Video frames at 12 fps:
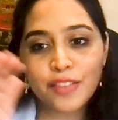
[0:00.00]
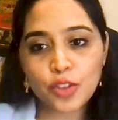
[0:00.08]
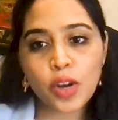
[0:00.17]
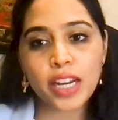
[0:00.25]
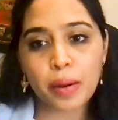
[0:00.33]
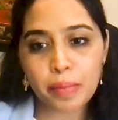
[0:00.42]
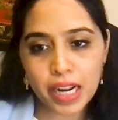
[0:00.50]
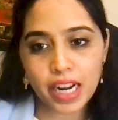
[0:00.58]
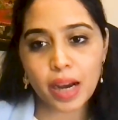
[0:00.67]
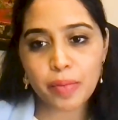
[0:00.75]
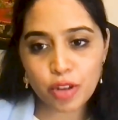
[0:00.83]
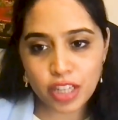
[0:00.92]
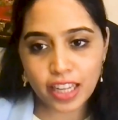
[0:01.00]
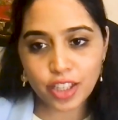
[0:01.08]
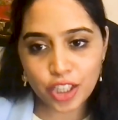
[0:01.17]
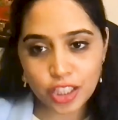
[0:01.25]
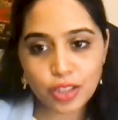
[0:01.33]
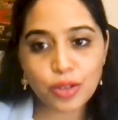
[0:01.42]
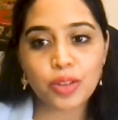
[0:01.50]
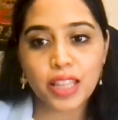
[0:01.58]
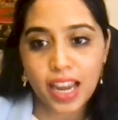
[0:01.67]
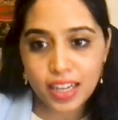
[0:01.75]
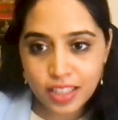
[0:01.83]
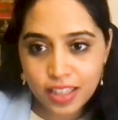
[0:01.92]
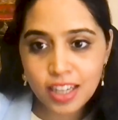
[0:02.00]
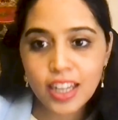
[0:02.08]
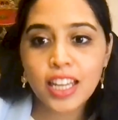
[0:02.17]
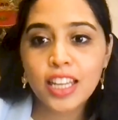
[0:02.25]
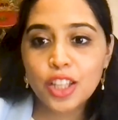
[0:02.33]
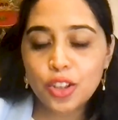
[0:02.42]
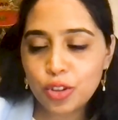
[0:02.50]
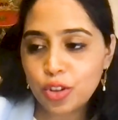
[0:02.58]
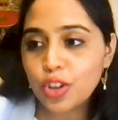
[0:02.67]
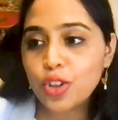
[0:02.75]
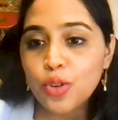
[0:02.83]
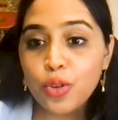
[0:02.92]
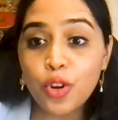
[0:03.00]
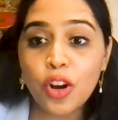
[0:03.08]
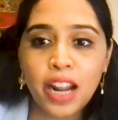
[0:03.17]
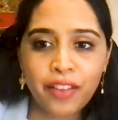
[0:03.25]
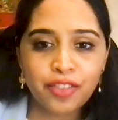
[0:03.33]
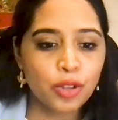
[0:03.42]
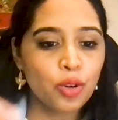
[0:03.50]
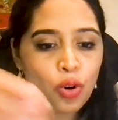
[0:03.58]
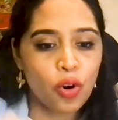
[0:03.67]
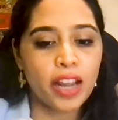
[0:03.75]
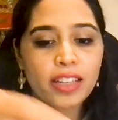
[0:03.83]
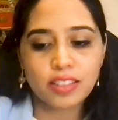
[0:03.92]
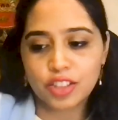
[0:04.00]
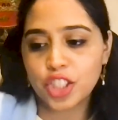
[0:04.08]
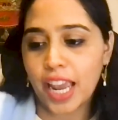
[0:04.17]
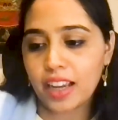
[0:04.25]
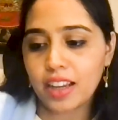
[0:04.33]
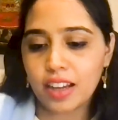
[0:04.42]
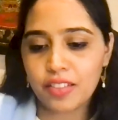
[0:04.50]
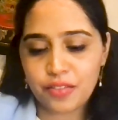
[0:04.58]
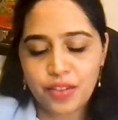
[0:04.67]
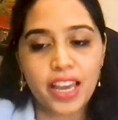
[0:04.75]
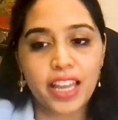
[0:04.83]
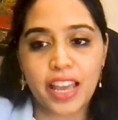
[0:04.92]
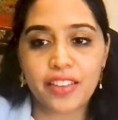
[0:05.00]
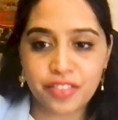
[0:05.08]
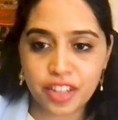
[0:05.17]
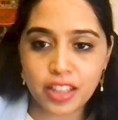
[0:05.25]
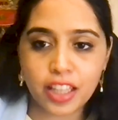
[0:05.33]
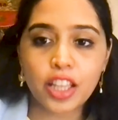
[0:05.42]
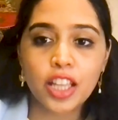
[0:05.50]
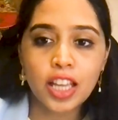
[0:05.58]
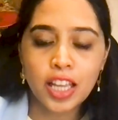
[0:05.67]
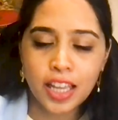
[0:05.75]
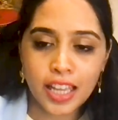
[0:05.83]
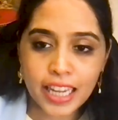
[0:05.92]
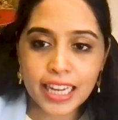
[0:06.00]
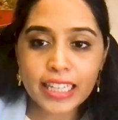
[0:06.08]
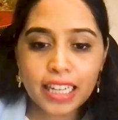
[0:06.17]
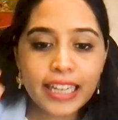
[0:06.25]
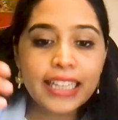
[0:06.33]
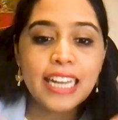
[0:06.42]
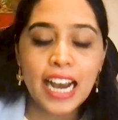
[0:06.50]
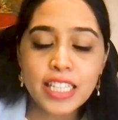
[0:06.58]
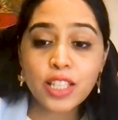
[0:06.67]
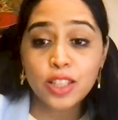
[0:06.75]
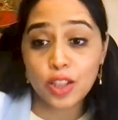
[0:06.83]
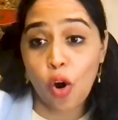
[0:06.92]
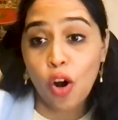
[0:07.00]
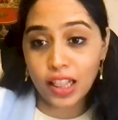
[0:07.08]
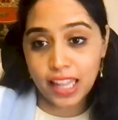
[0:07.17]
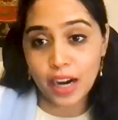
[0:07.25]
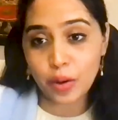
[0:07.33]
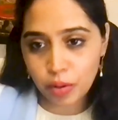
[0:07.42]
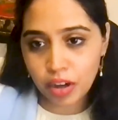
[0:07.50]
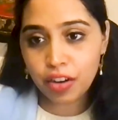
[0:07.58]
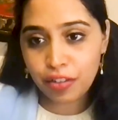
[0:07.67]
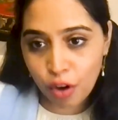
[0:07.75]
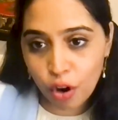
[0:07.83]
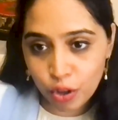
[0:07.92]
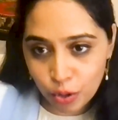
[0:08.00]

gives you an umbrella protection, so that you don't have to go and check where everything. It does all that work for